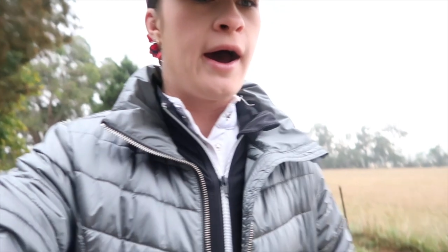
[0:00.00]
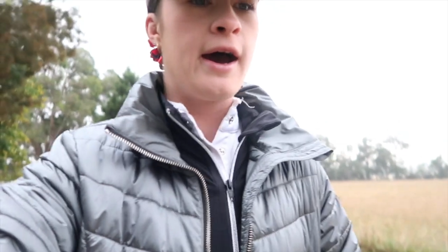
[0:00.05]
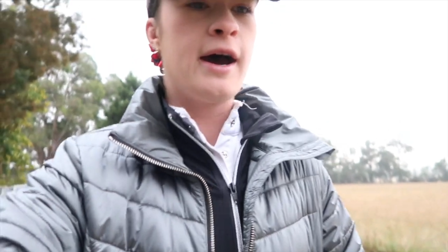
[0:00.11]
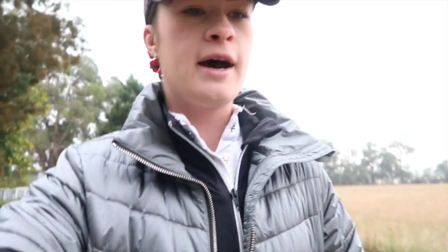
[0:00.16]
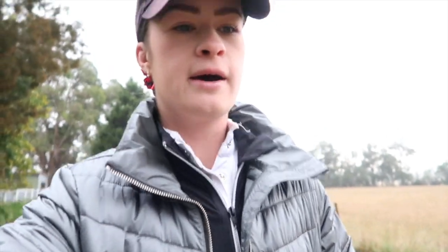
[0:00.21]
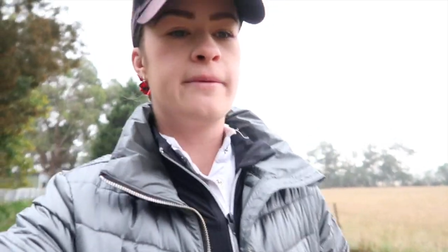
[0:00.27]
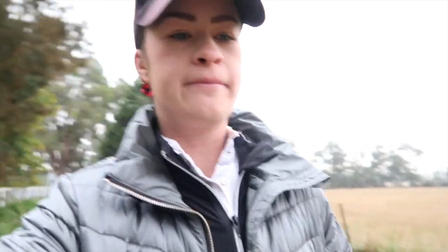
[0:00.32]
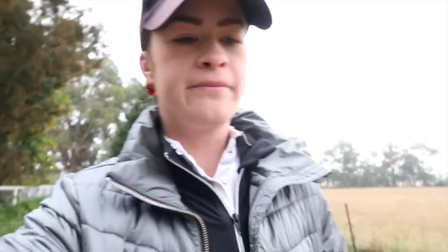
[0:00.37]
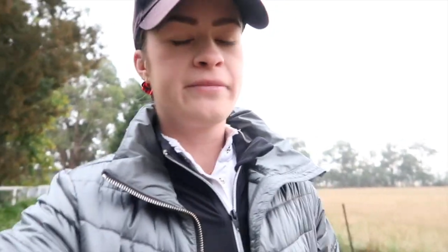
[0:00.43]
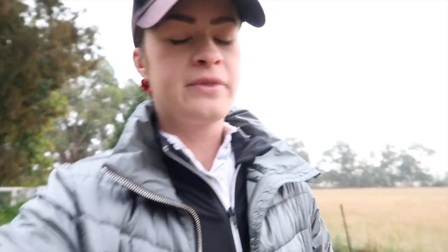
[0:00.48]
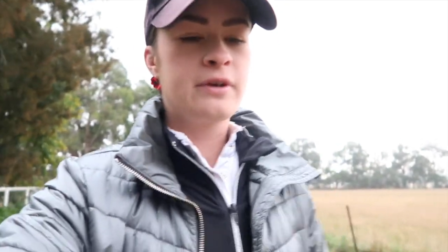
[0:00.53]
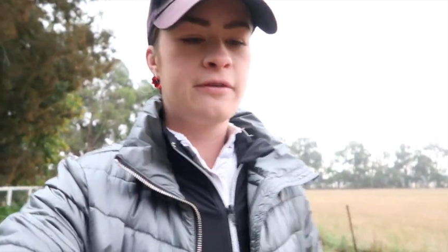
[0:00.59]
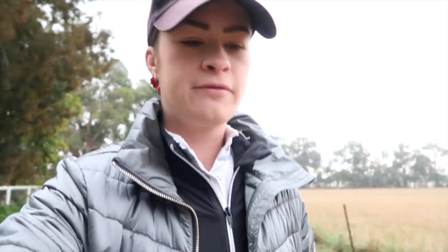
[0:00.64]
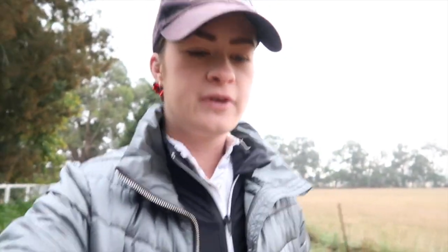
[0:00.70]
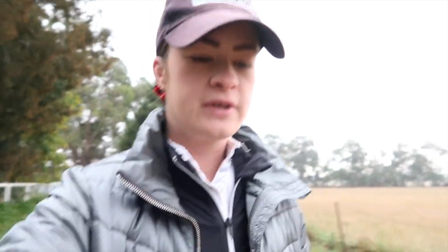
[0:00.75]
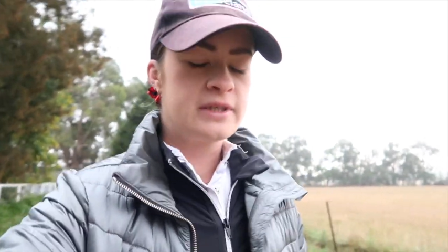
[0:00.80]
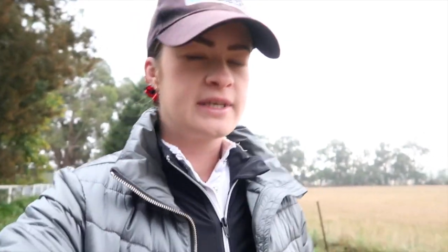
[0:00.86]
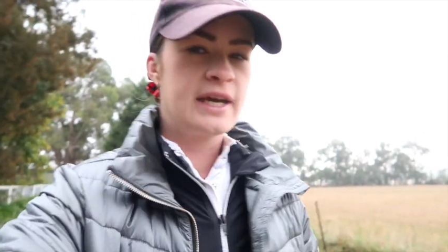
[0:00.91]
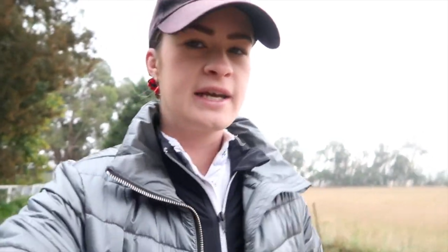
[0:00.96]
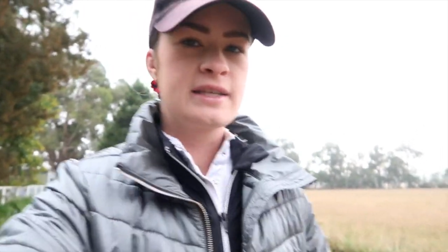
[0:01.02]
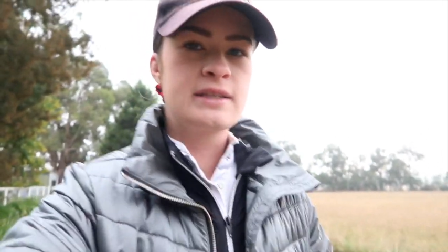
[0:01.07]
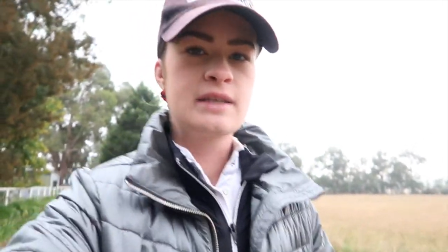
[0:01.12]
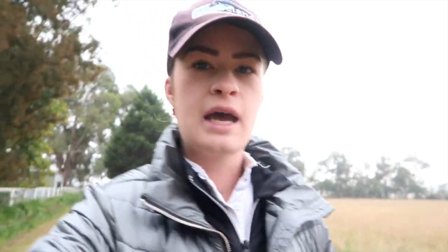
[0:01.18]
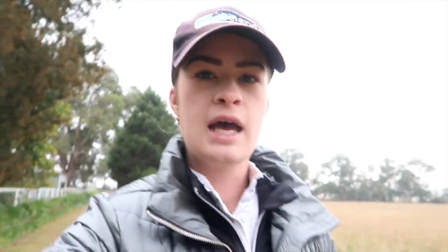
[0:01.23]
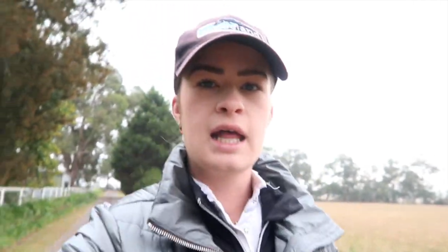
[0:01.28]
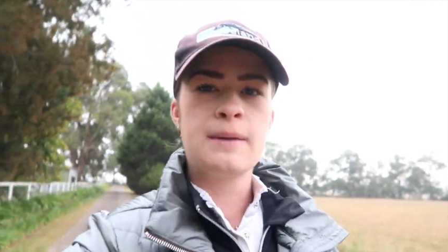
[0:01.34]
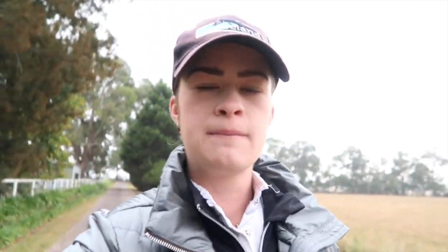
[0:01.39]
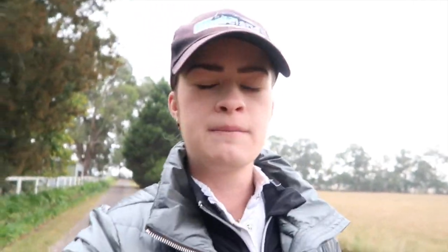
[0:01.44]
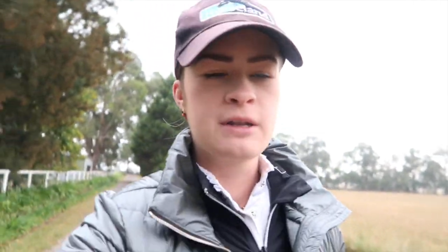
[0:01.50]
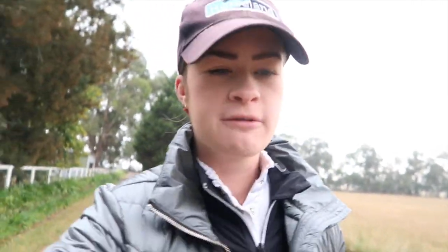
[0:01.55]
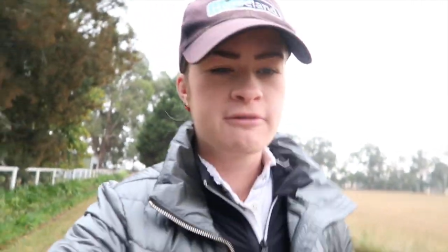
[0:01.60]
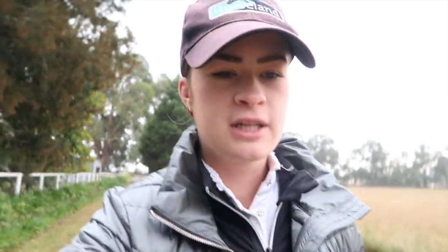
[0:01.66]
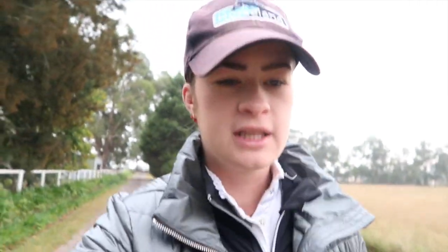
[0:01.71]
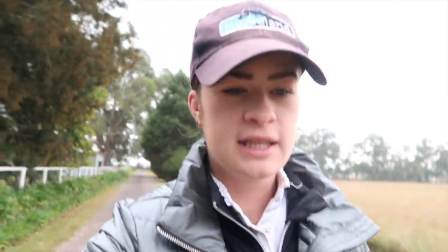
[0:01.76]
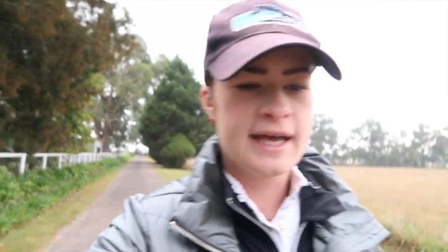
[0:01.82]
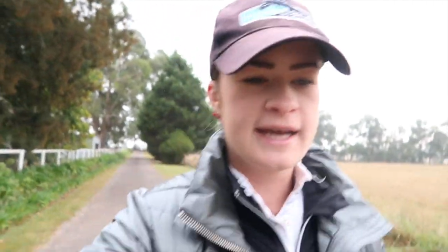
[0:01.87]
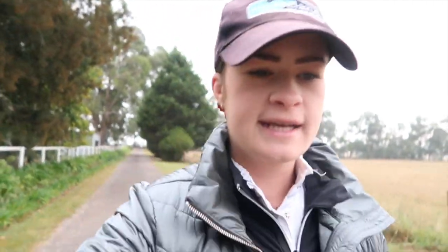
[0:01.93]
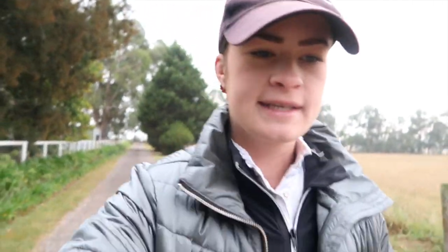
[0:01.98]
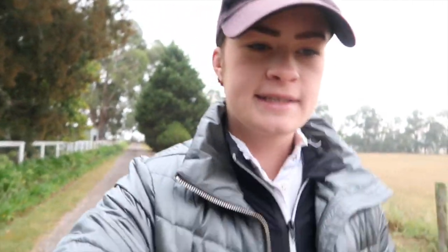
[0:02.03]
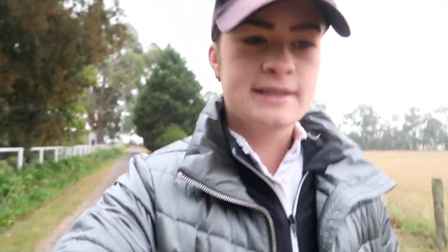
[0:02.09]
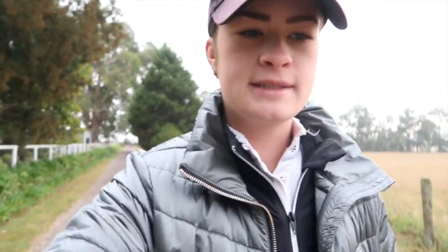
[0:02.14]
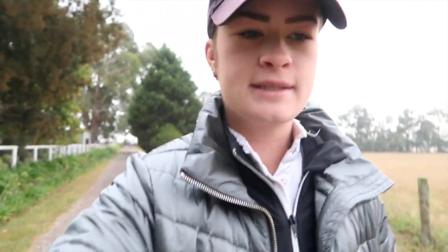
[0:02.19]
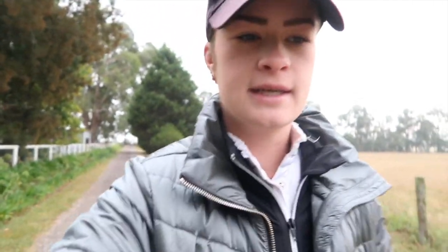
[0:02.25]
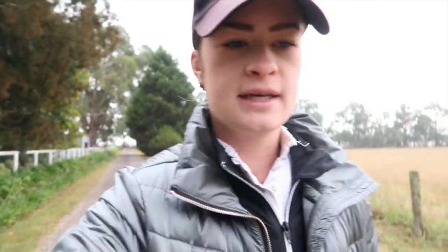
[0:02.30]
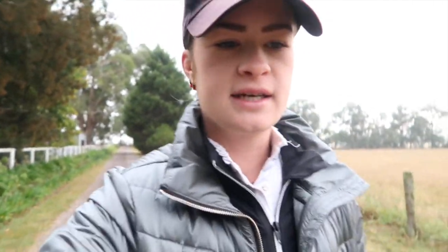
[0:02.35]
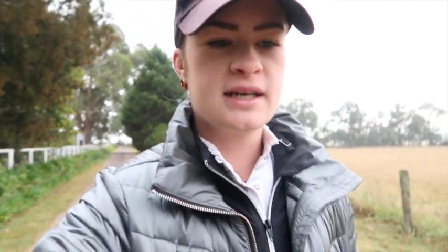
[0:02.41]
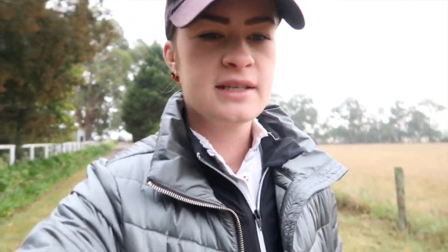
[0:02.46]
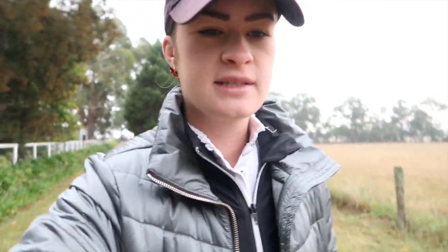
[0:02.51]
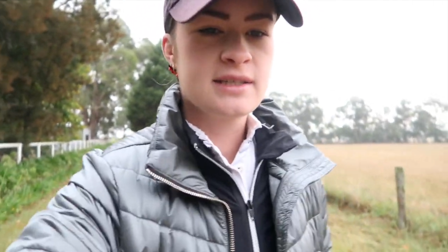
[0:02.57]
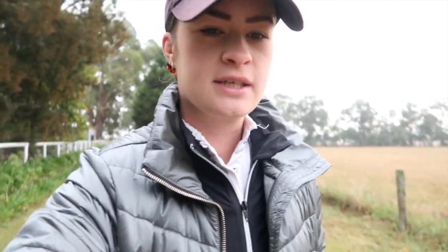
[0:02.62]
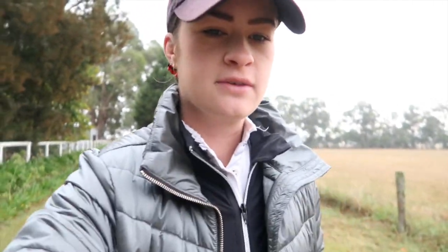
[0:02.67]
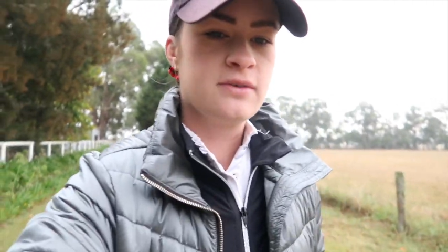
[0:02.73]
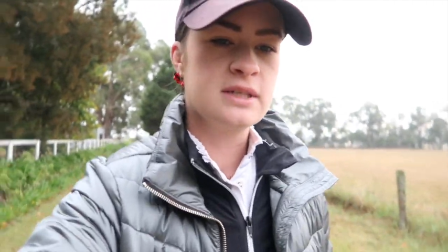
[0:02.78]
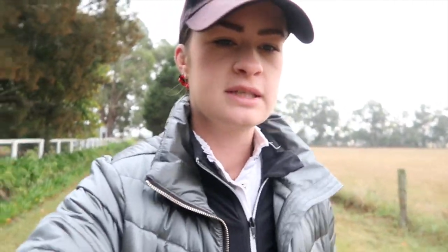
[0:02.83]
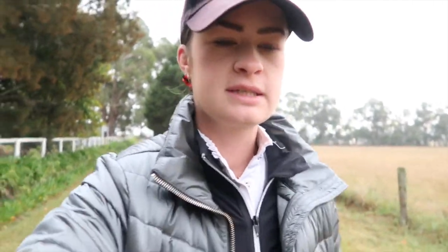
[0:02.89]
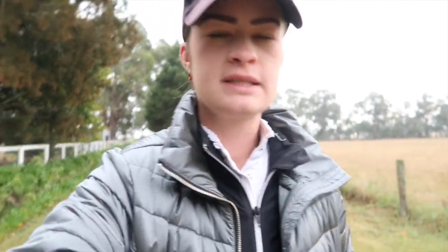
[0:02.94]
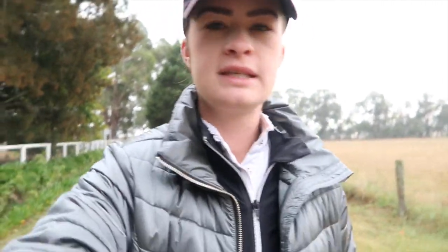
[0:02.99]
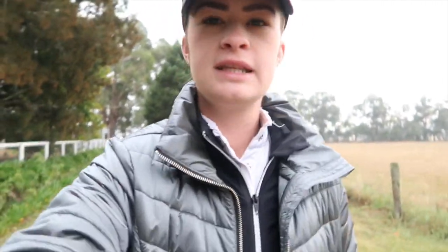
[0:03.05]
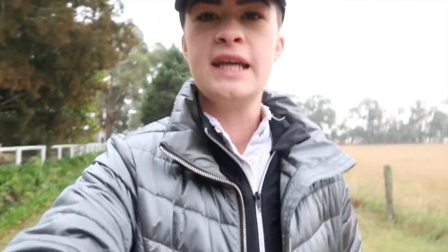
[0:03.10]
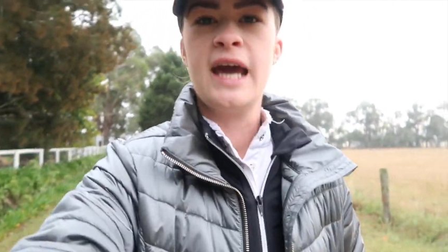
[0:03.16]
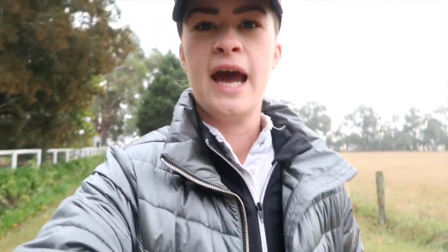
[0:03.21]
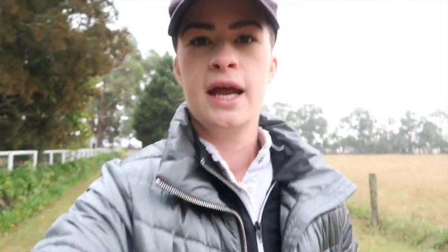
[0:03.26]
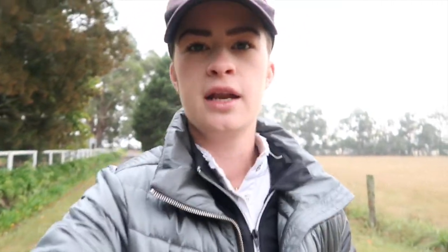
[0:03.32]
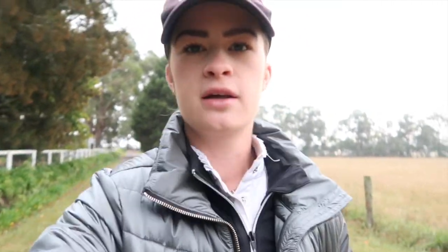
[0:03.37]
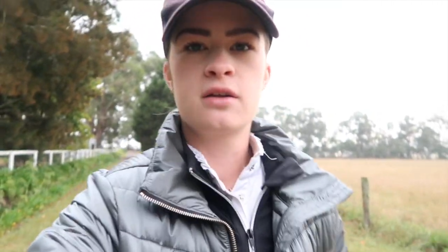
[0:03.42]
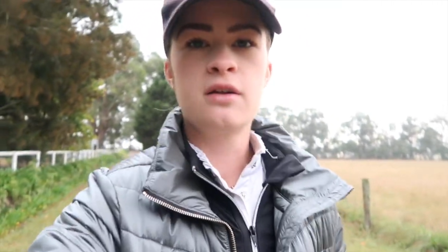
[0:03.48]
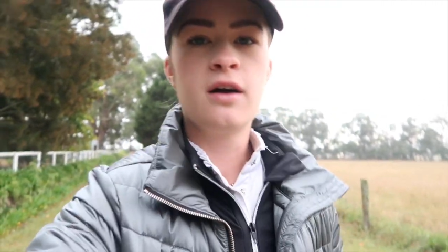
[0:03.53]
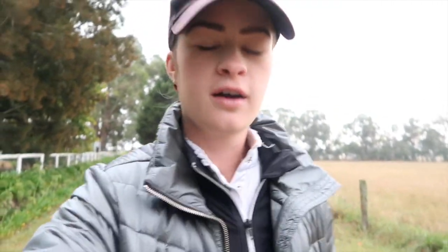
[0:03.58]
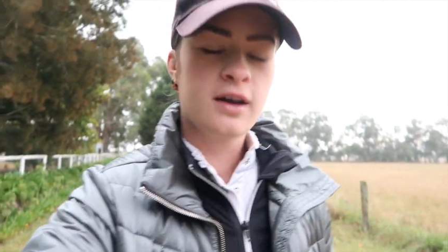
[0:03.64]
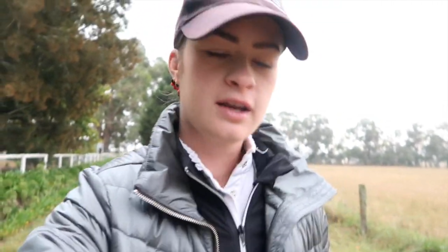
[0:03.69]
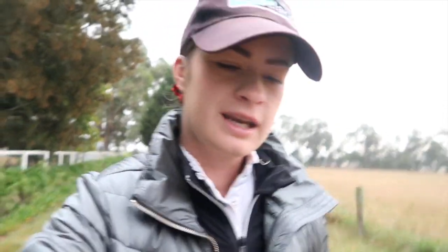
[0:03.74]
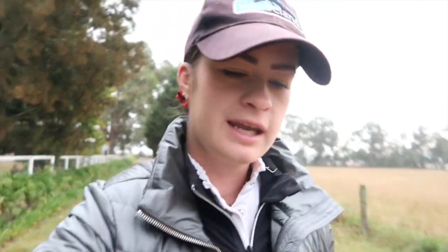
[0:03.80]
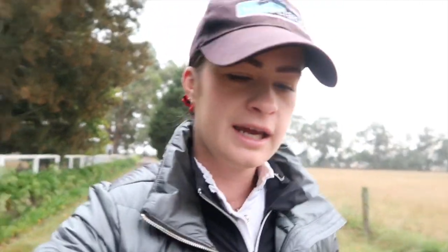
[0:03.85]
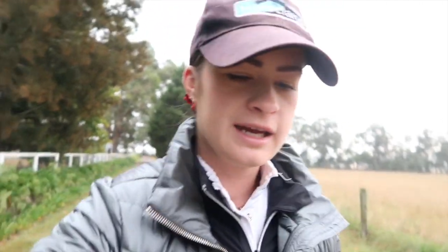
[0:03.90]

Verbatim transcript: Um, the first day is a bit of a later start so it's nearly 8 o'clock